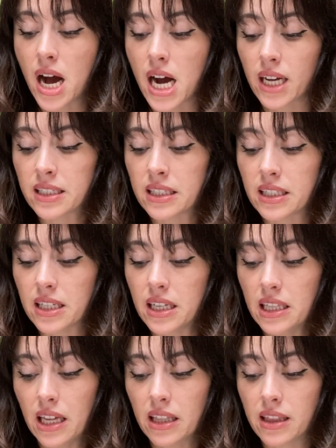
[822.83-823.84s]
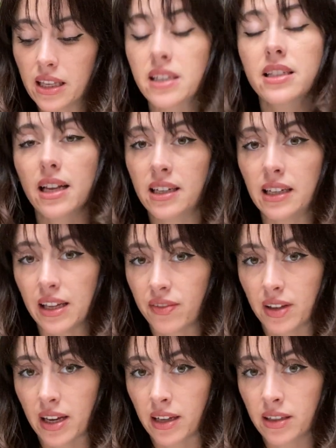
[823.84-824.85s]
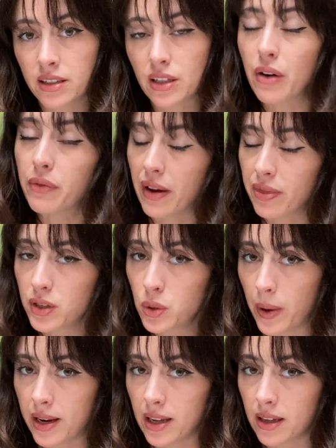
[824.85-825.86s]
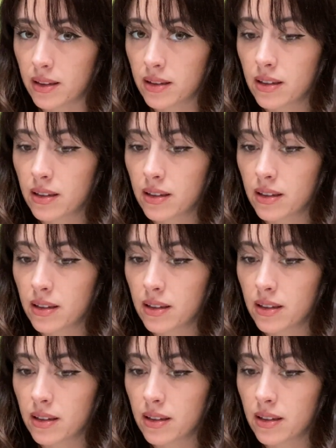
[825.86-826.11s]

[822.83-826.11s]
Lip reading: I see that this alleviates around the 20th.